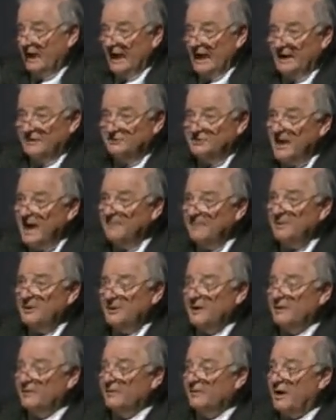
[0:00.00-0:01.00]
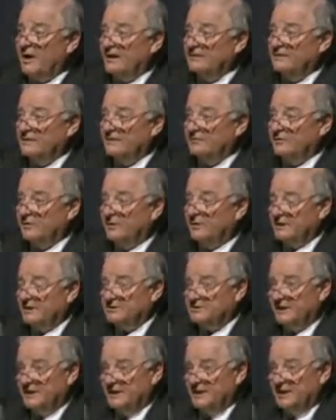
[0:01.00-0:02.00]
and deputy in the
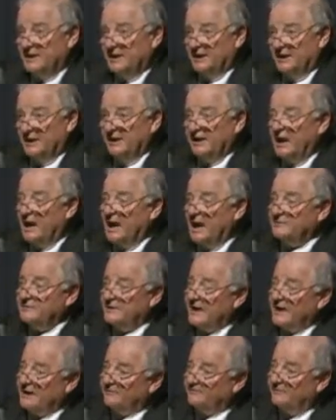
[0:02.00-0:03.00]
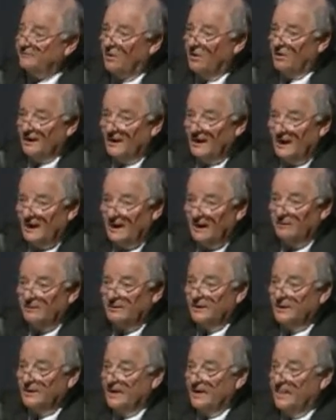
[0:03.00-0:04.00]
1930s, he and Heydrich had a falling out,
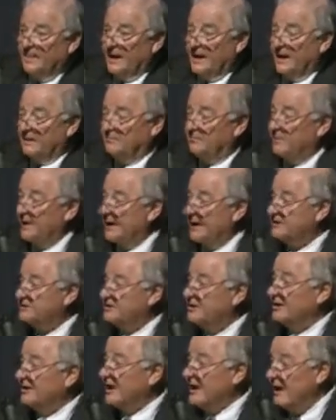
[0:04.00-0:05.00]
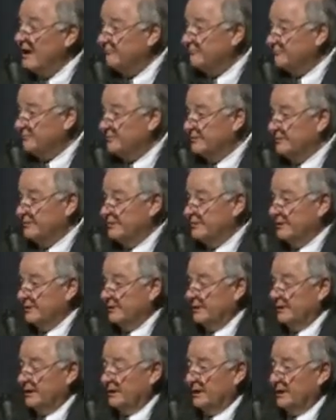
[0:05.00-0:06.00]
and Best left
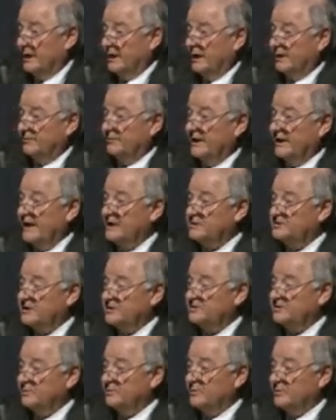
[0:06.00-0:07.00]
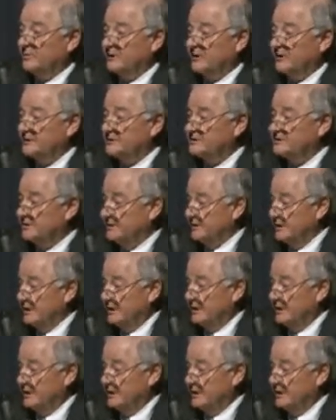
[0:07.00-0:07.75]
the SS and police